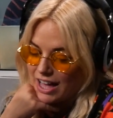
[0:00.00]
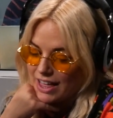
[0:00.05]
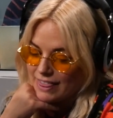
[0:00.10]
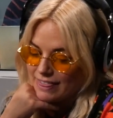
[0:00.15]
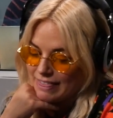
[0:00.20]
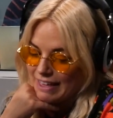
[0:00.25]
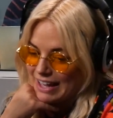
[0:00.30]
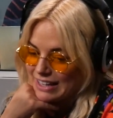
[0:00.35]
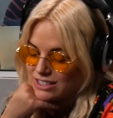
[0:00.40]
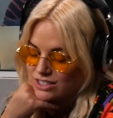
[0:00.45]

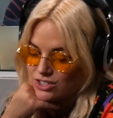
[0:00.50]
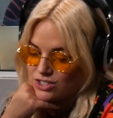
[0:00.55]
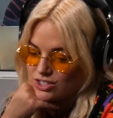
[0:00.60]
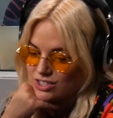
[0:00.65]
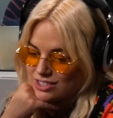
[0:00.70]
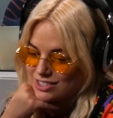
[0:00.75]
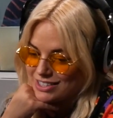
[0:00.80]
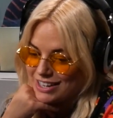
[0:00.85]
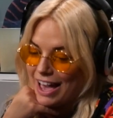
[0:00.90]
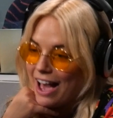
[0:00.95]
that's
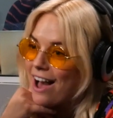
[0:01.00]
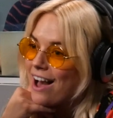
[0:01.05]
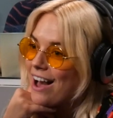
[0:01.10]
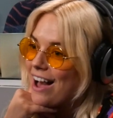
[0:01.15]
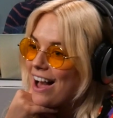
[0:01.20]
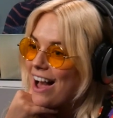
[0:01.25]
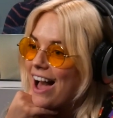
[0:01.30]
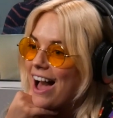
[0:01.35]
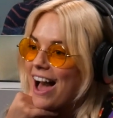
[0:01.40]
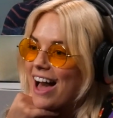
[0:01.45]
just ne-
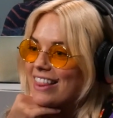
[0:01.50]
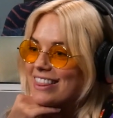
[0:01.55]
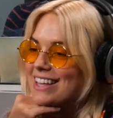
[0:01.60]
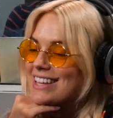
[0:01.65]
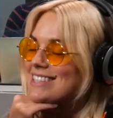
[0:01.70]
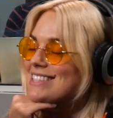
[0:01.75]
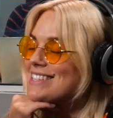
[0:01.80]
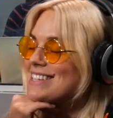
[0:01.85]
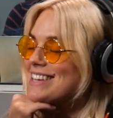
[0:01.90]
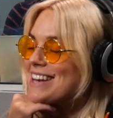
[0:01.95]

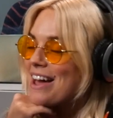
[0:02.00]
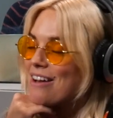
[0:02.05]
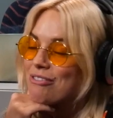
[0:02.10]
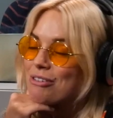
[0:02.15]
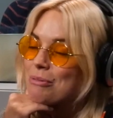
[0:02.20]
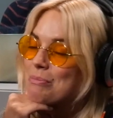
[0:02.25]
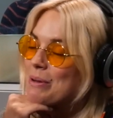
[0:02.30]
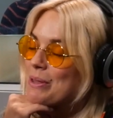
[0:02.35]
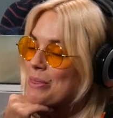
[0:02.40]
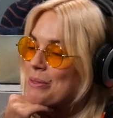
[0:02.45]
that's
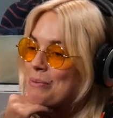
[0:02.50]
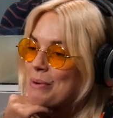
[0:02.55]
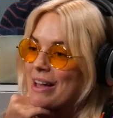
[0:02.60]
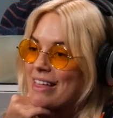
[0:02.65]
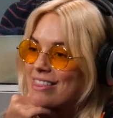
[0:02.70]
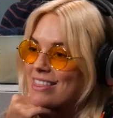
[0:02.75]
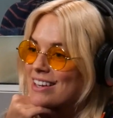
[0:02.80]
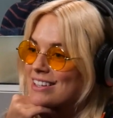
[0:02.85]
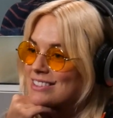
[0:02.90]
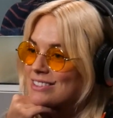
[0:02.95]
never been the
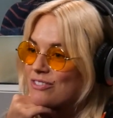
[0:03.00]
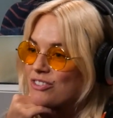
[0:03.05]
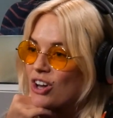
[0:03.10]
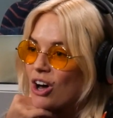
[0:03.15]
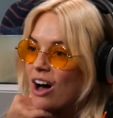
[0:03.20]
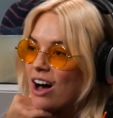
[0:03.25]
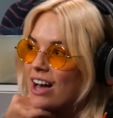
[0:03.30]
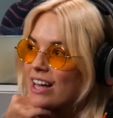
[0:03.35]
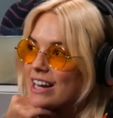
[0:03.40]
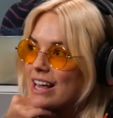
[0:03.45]
way things have
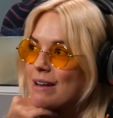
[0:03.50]
gone.